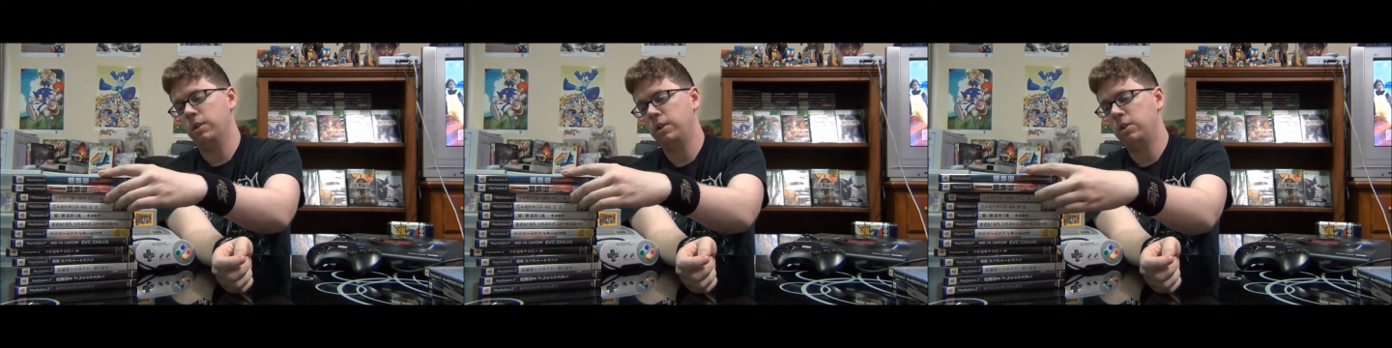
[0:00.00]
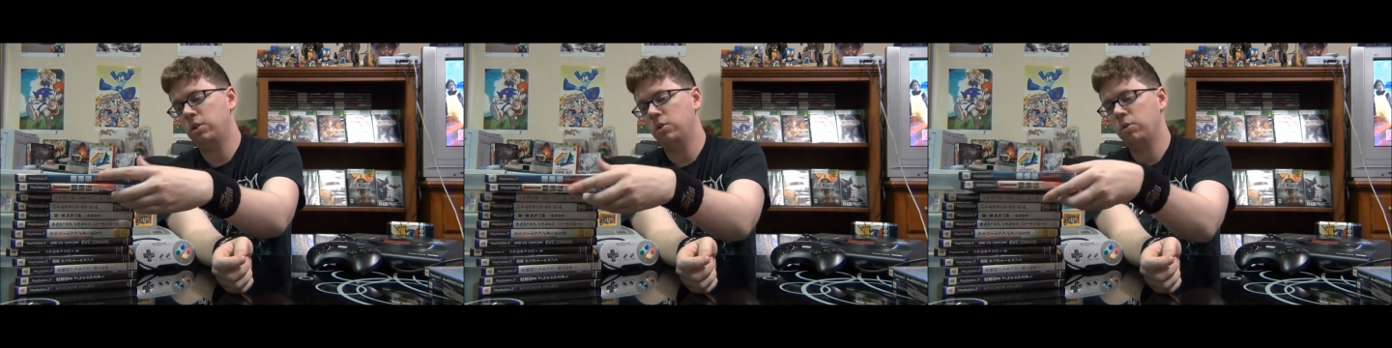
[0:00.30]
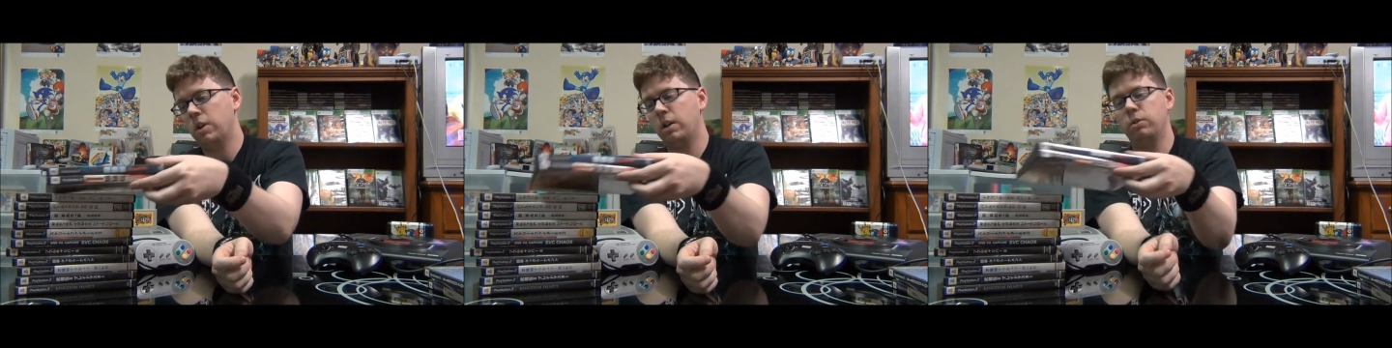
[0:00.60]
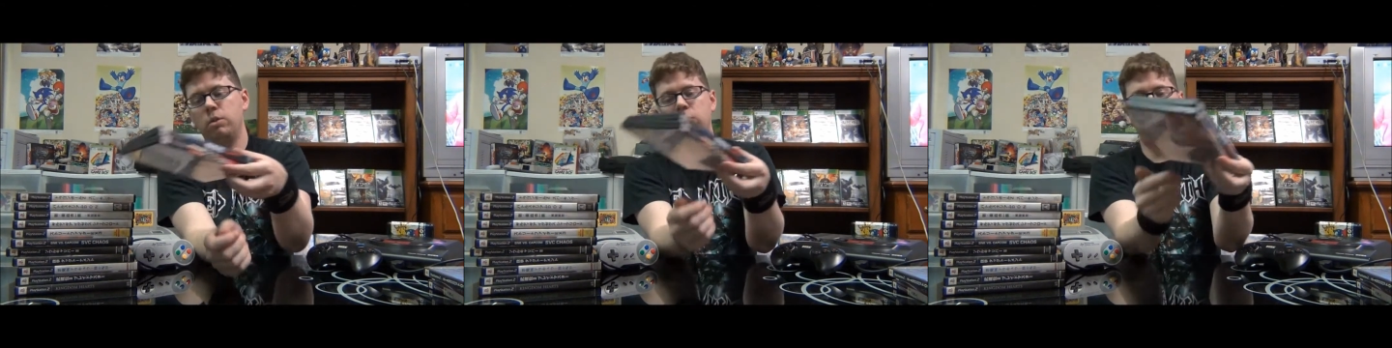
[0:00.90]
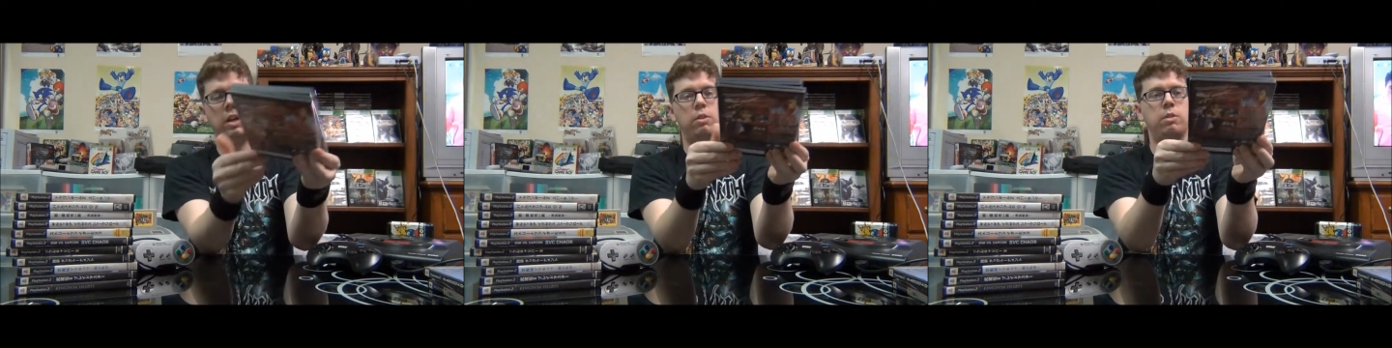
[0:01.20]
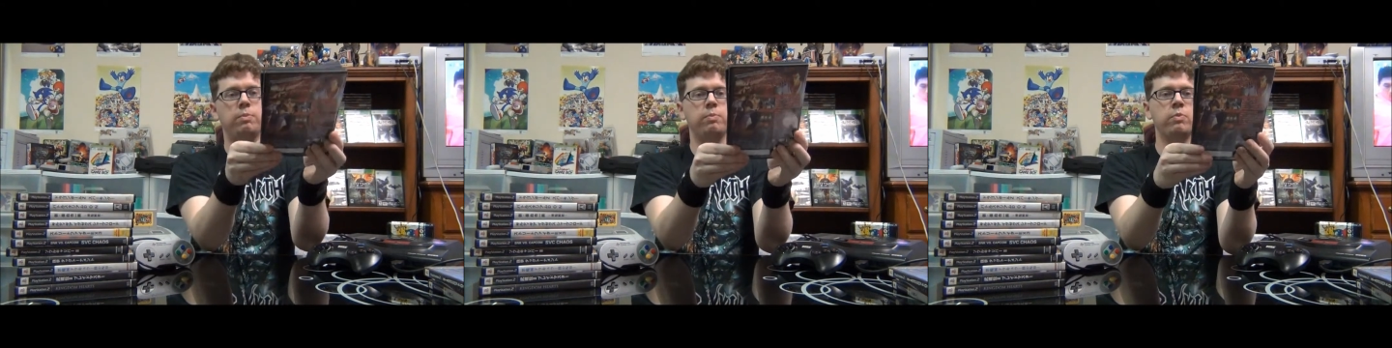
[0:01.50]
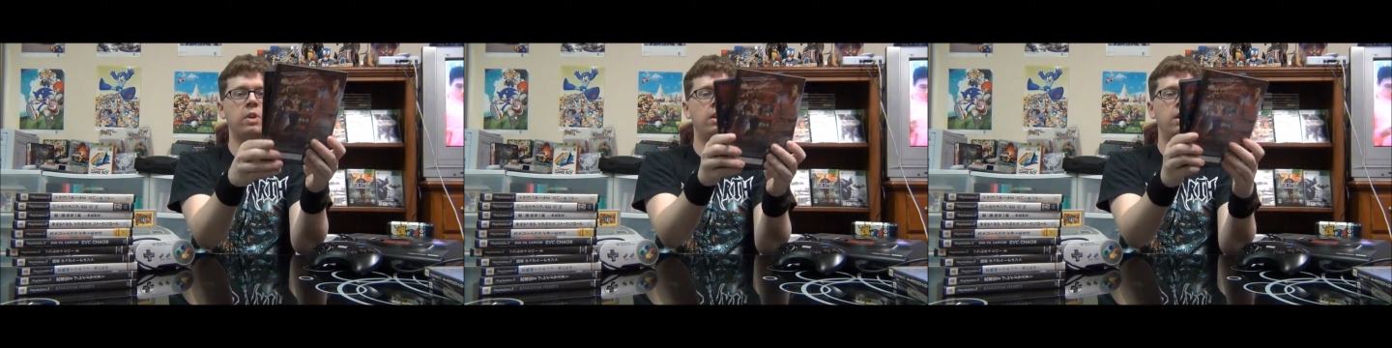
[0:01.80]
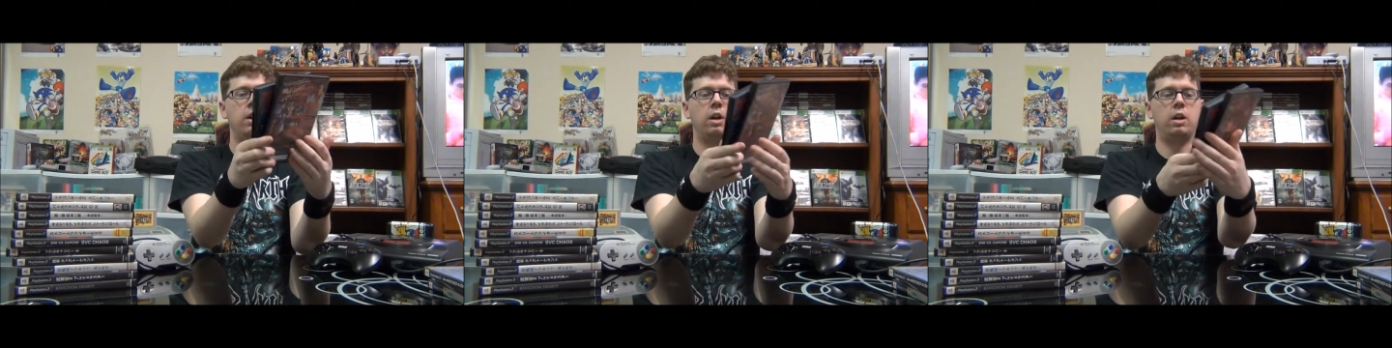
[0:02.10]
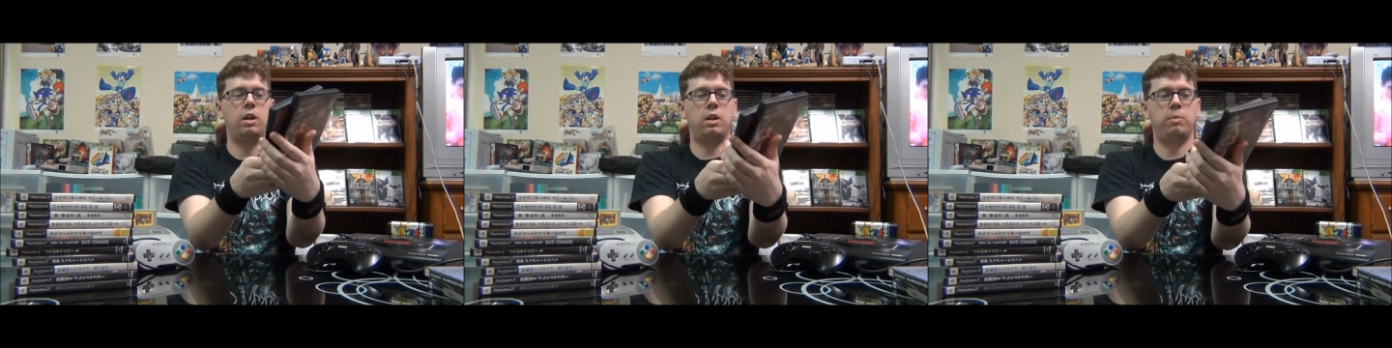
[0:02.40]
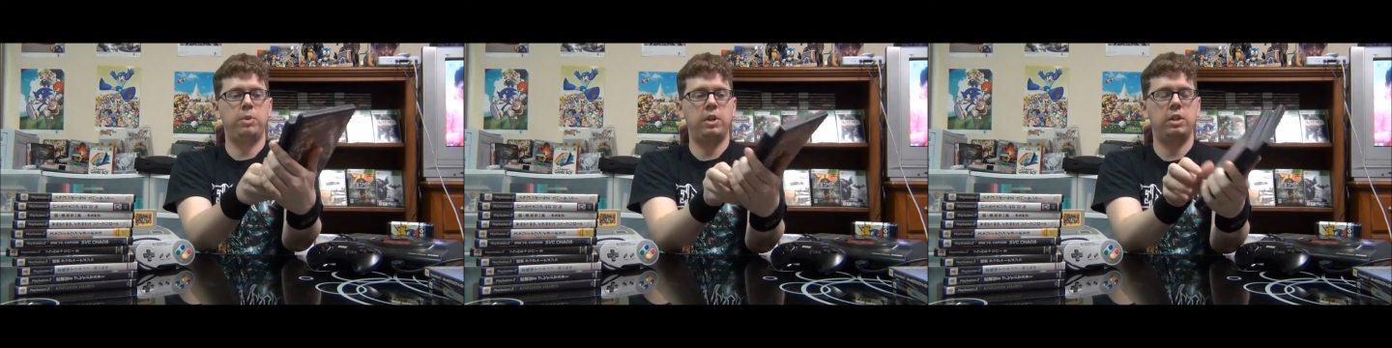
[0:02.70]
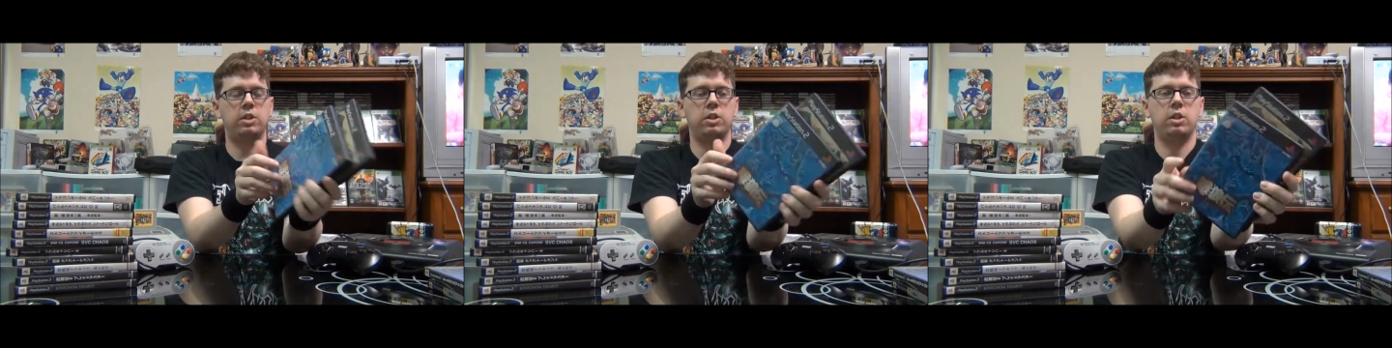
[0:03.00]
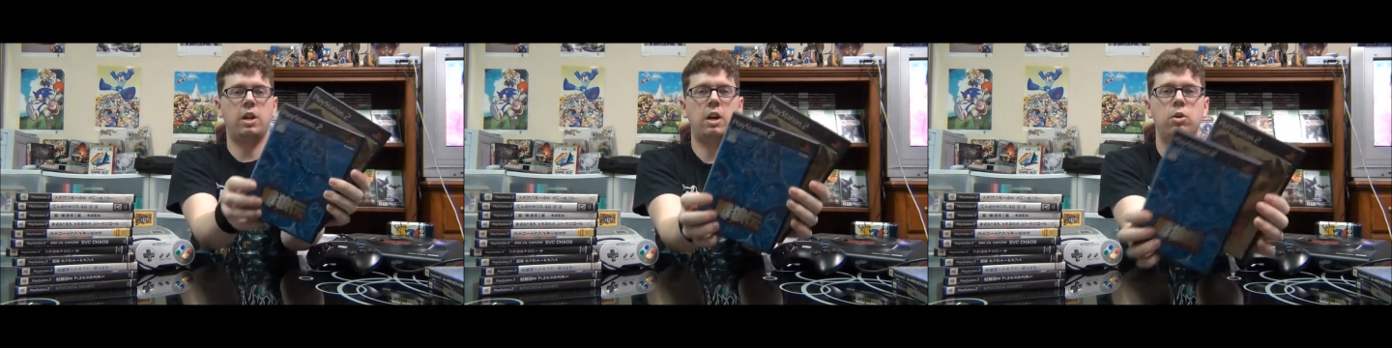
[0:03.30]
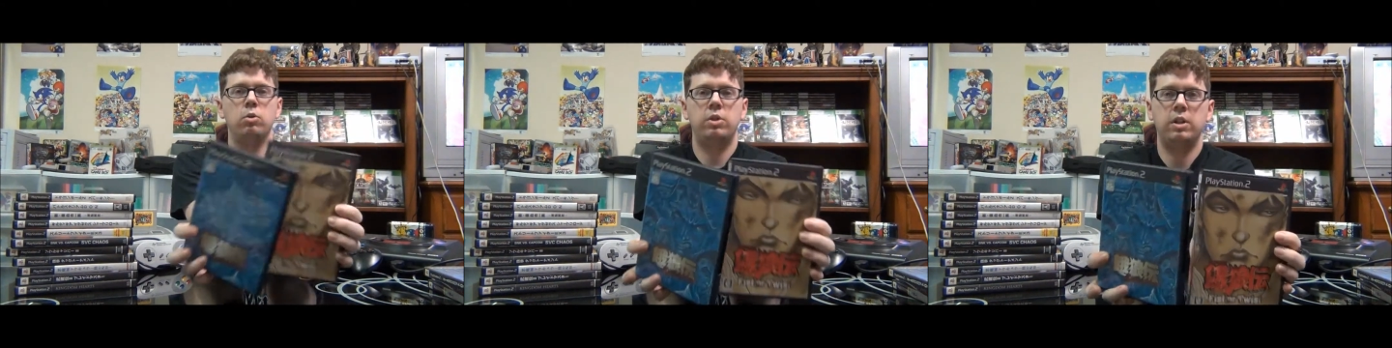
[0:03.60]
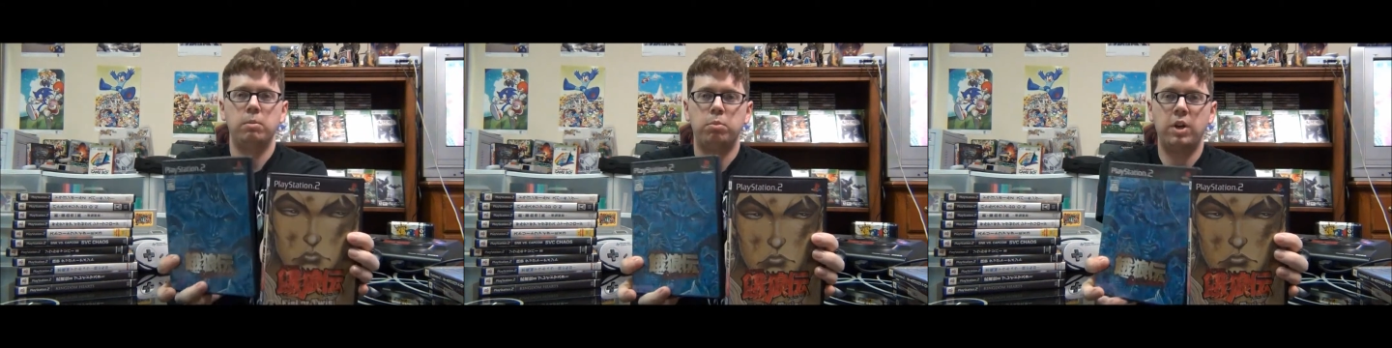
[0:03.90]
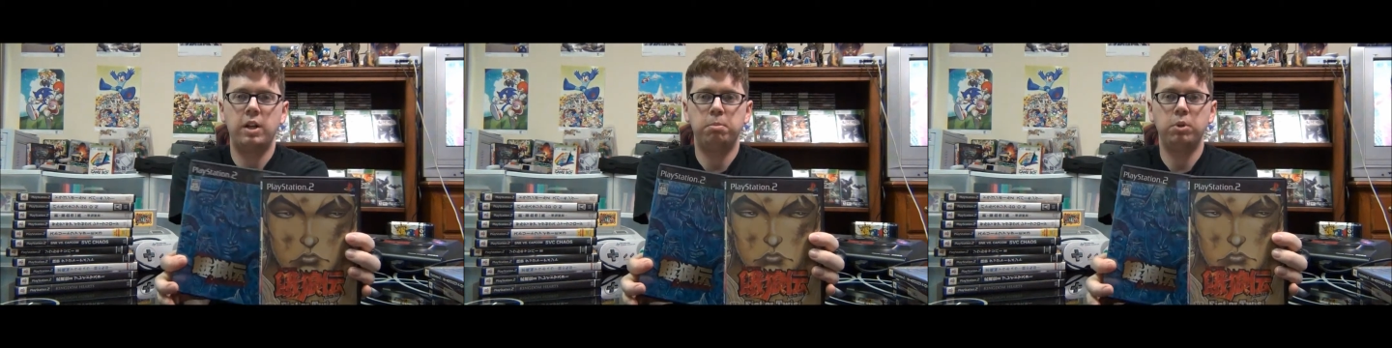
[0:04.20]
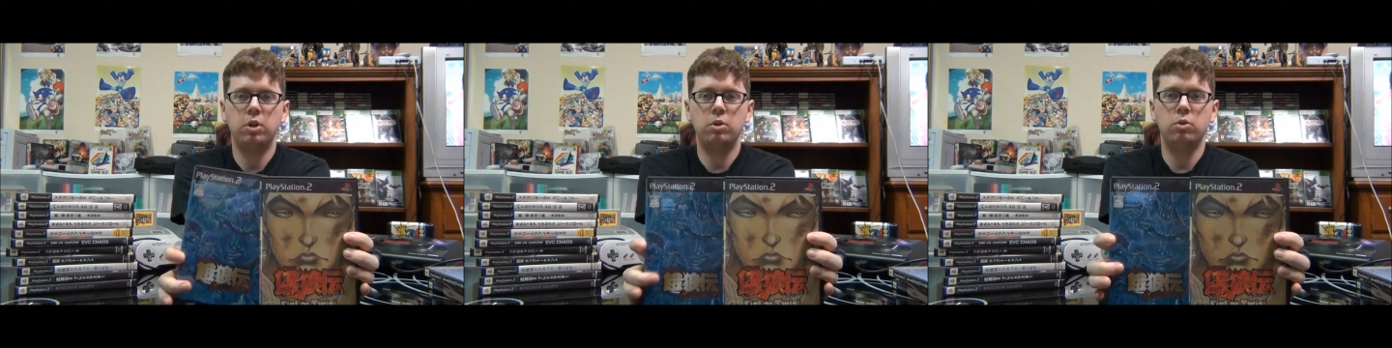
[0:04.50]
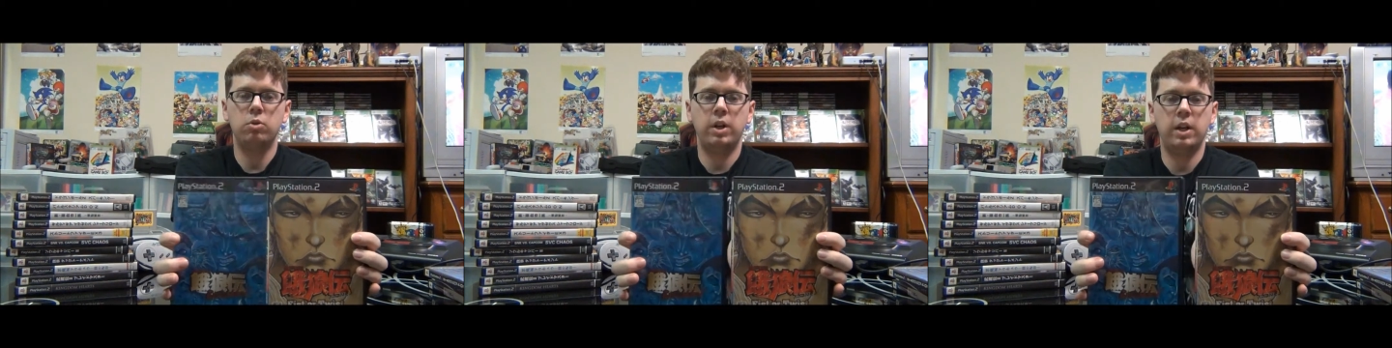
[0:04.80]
These two I'll do together. It's Garo Den Break Blow